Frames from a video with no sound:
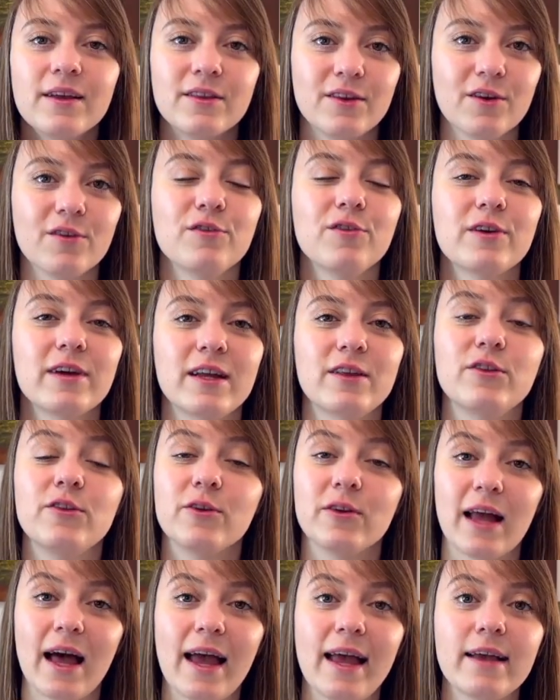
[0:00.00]
Don't forget
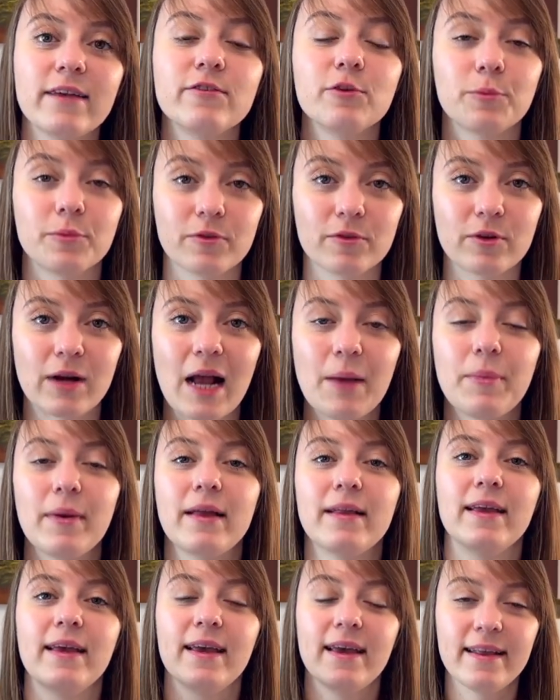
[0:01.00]
to like, subscribe,
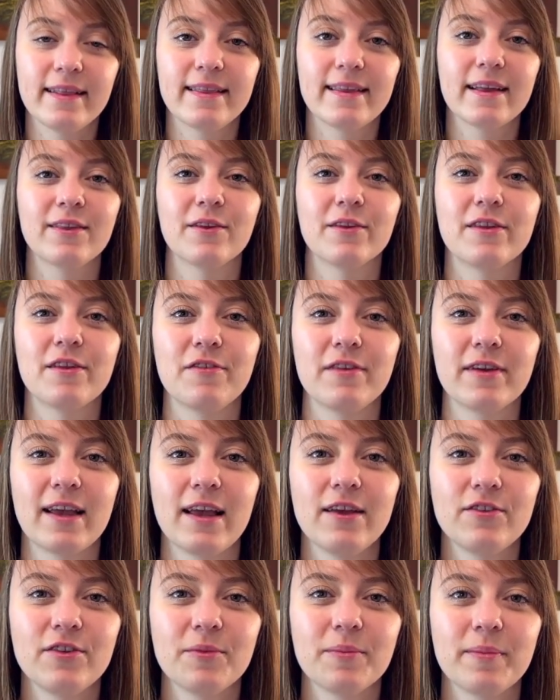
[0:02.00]
and hit that
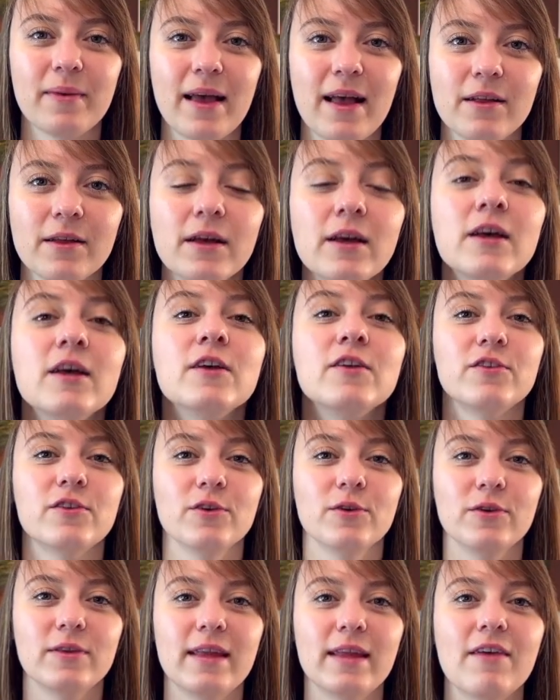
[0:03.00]
notification bell so
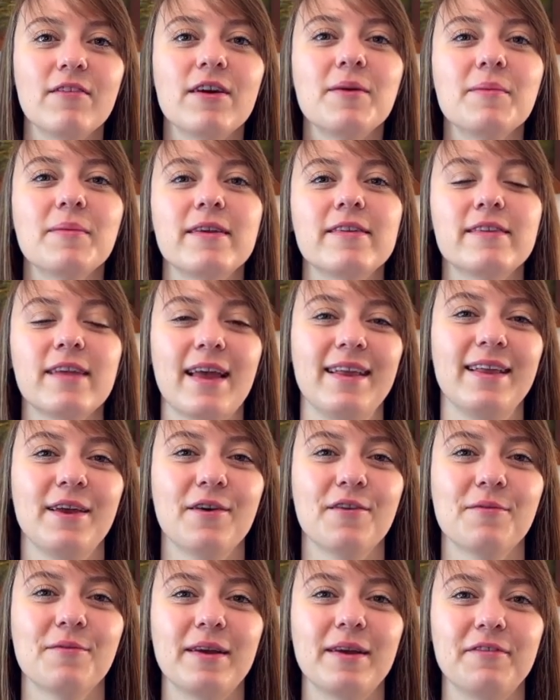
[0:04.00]
you never miss any
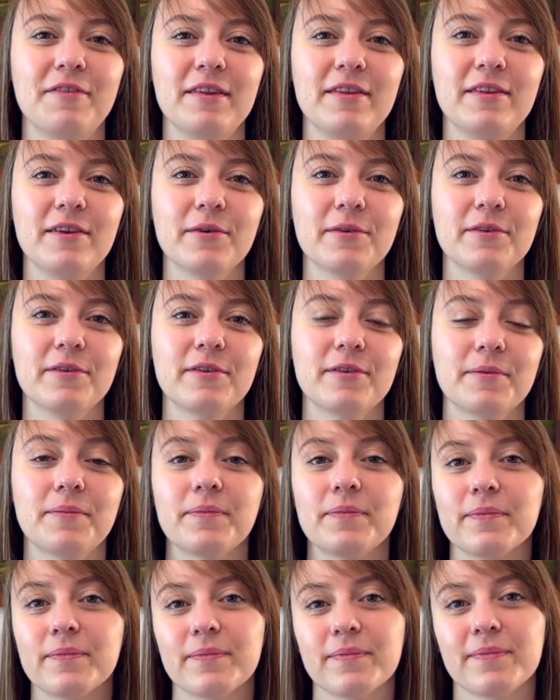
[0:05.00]
of my videos.
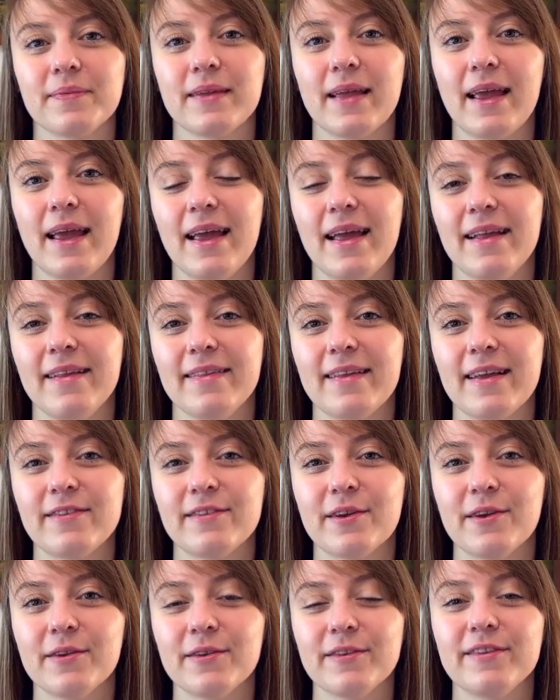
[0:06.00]
And
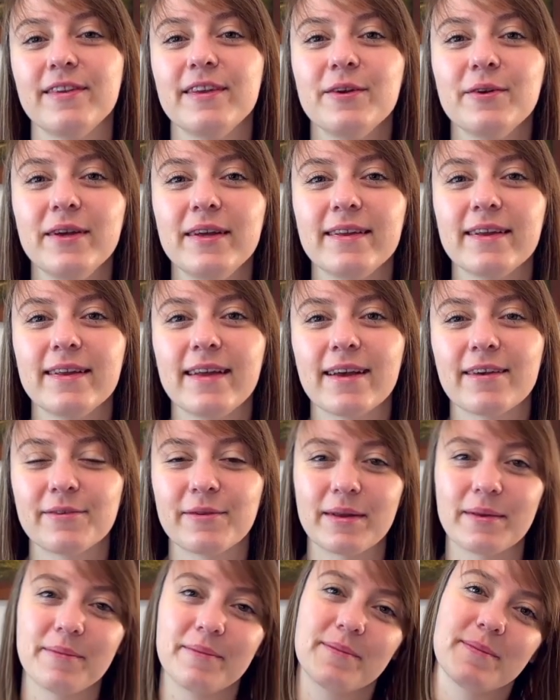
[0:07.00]
that's all. See you in the next
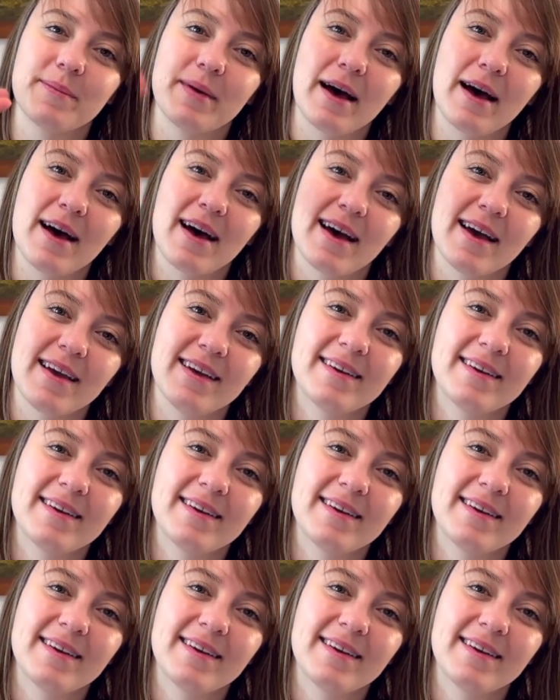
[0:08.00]
one. Bye!